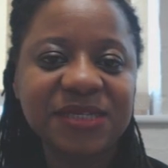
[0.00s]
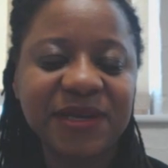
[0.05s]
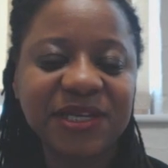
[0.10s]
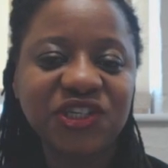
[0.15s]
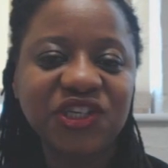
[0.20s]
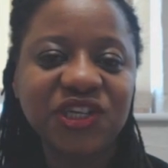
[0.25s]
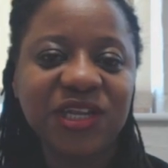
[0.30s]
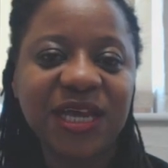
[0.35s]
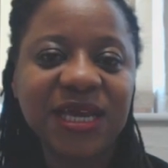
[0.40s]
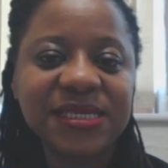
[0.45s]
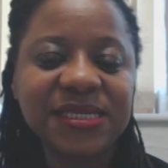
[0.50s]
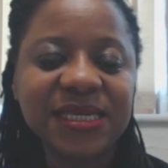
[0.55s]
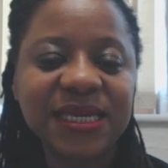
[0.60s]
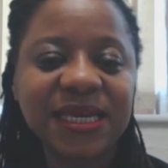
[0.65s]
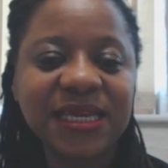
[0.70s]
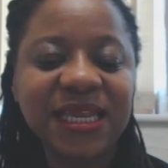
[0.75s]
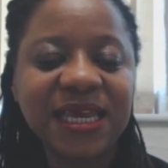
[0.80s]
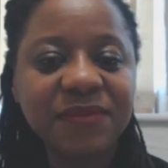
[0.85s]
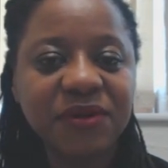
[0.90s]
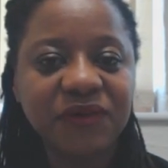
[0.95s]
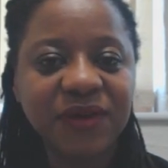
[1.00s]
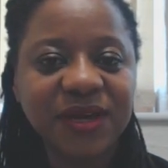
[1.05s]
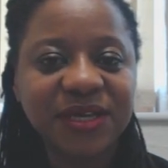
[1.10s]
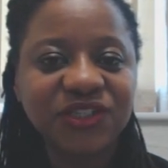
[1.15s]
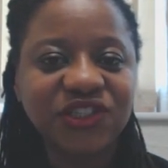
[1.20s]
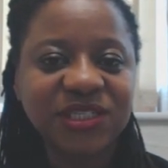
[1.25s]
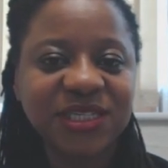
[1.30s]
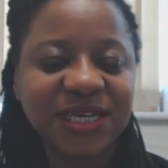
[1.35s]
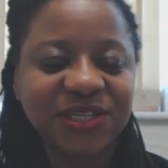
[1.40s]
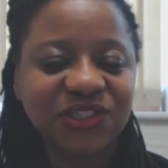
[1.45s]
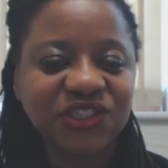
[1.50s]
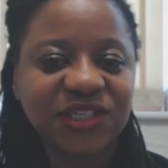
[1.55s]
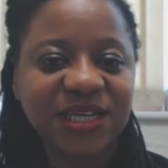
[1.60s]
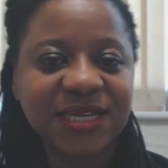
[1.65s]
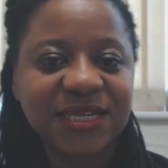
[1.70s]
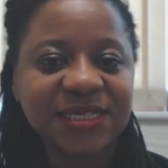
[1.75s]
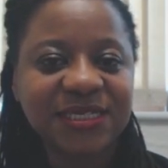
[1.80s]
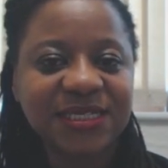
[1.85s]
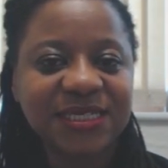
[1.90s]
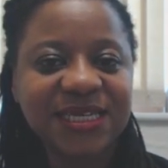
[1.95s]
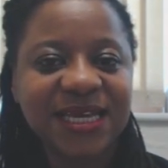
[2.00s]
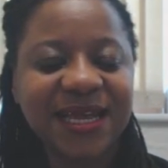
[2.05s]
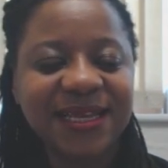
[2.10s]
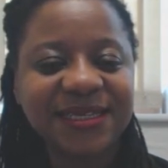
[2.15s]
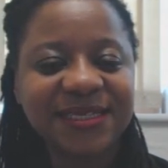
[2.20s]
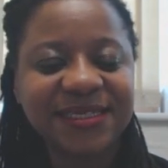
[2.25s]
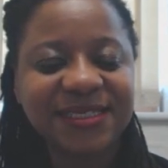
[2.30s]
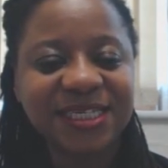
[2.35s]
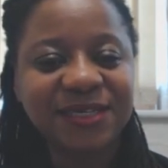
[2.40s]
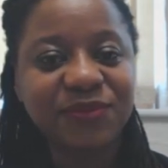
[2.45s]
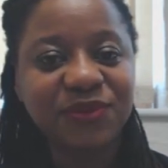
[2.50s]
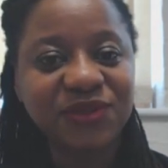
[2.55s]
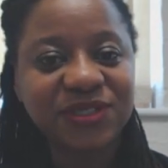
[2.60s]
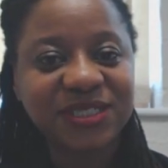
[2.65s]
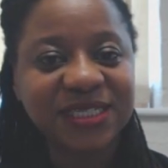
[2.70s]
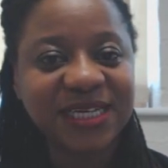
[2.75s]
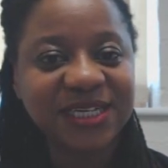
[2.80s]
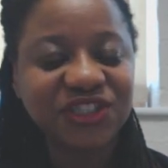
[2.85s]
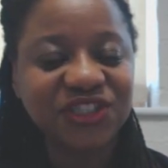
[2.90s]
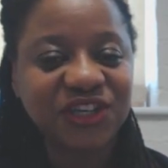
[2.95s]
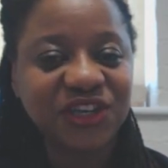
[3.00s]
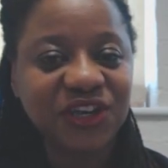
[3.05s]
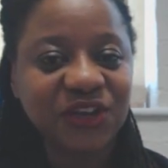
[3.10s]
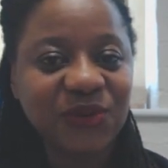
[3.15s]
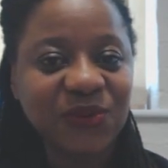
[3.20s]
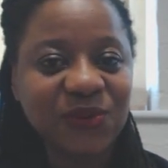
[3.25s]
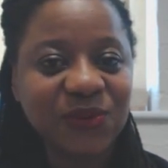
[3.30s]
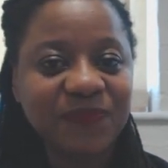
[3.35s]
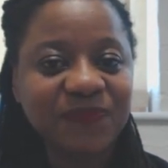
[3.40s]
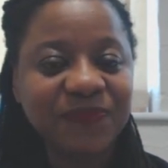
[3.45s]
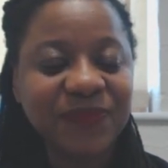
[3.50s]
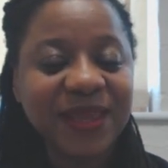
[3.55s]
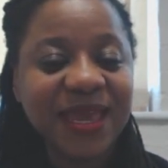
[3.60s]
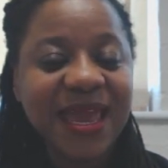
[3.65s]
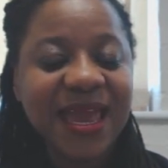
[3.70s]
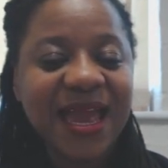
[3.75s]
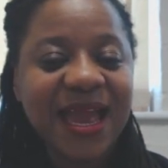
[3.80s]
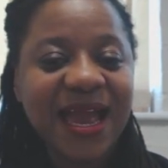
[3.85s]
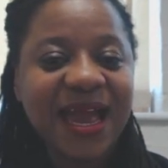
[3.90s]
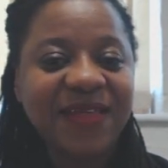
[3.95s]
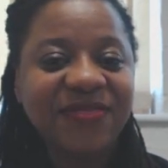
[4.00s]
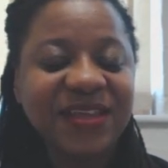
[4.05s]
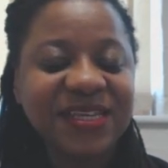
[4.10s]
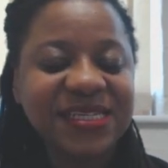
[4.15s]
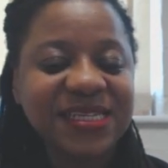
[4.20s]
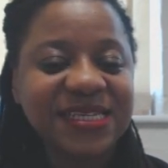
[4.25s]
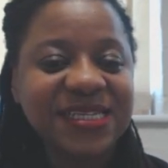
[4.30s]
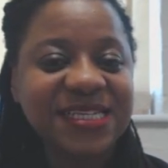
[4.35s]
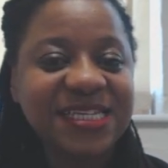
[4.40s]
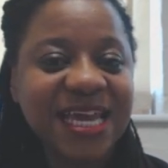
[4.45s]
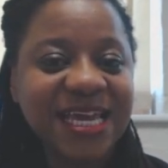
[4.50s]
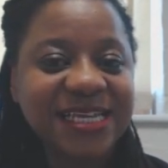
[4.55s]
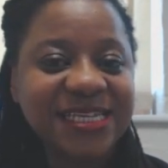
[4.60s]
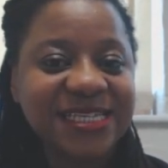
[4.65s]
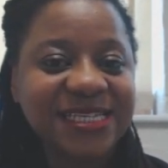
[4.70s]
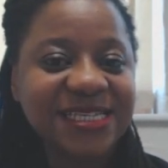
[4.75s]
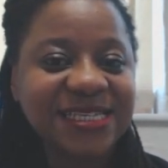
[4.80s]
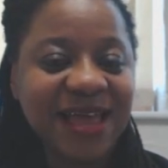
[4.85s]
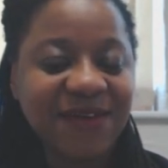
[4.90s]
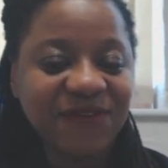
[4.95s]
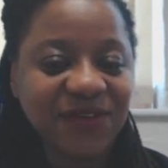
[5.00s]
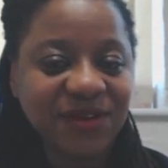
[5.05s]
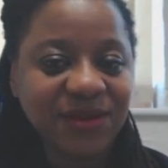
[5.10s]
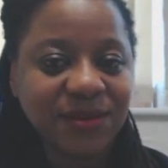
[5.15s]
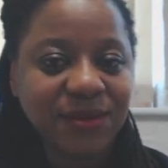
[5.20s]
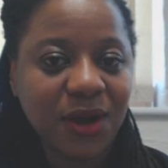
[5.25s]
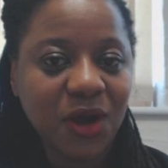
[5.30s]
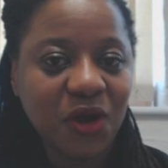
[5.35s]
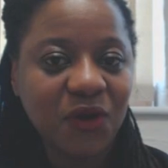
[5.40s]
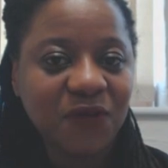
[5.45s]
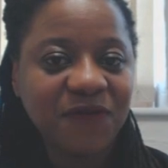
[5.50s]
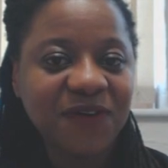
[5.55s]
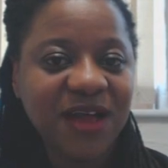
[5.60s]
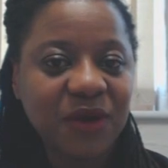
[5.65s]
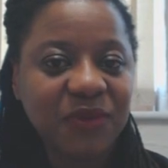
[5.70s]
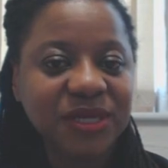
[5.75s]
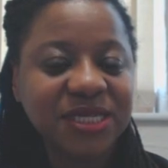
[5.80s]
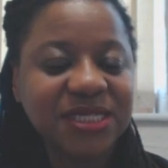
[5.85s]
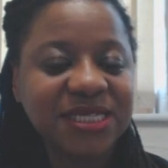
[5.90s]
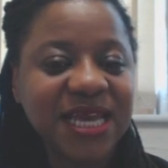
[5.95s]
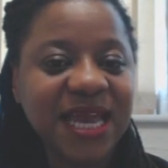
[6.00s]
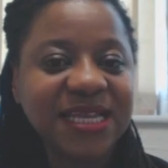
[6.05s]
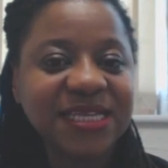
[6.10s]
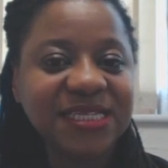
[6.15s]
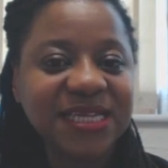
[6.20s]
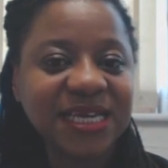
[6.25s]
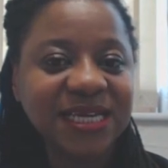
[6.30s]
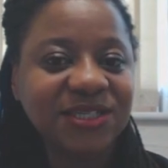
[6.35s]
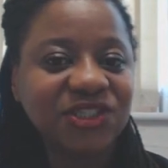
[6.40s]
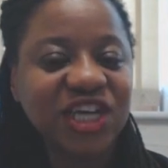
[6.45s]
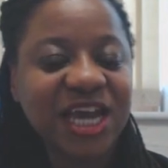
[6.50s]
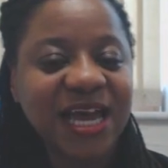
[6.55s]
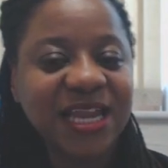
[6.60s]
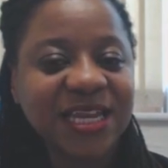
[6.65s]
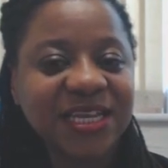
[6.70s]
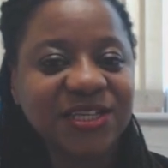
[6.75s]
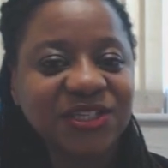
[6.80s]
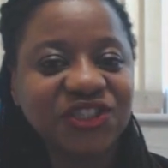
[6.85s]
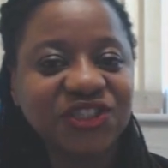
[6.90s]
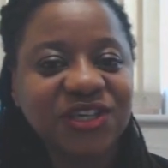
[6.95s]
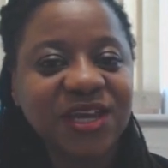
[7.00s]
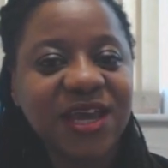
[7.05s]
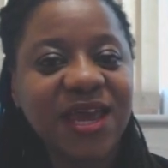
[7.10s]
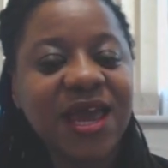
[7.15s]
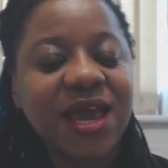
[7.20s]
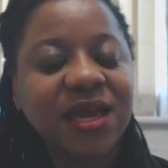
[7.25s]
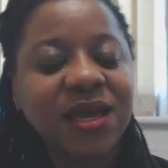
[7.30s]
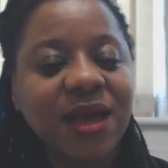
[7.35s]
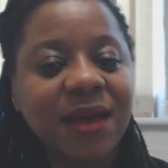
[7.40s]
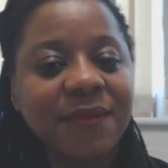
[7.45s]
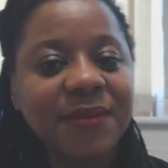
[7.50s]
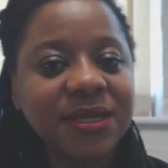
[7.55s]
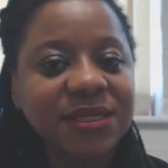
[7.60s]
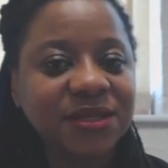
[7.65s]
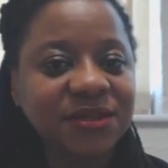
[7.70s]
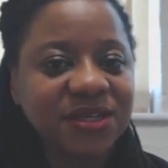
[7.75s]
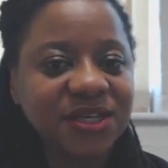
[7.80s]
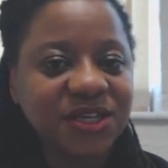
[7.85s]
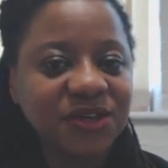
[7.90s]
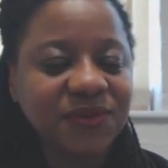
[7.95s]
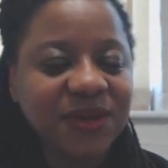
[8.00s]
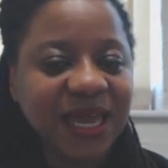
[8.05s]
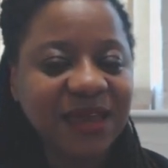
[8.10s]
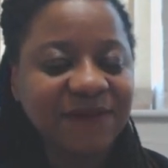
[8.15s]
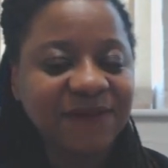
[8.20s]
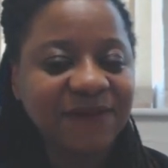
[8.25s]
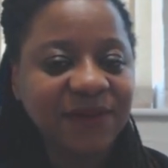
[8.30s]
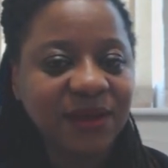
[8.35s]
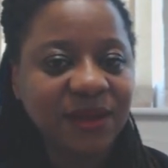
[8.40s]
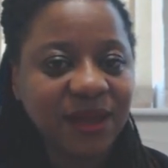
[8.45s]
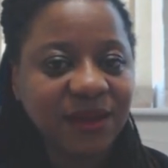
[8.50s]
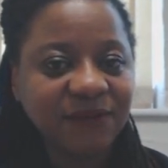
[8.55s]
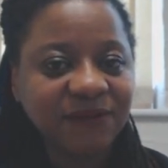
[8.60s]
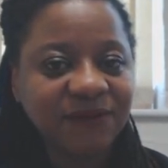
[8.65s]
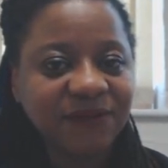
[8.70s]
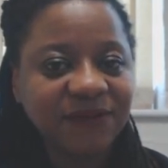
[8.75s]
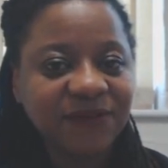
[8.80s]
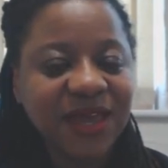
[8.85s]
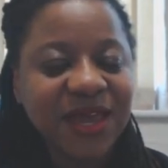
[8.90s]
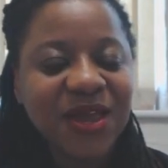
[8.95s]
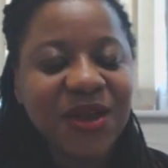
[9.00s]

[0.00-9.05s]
specialising in immigration, nationality and deportation law. And this is day 7 of our 10-day challenge, Coming to the UK for Love,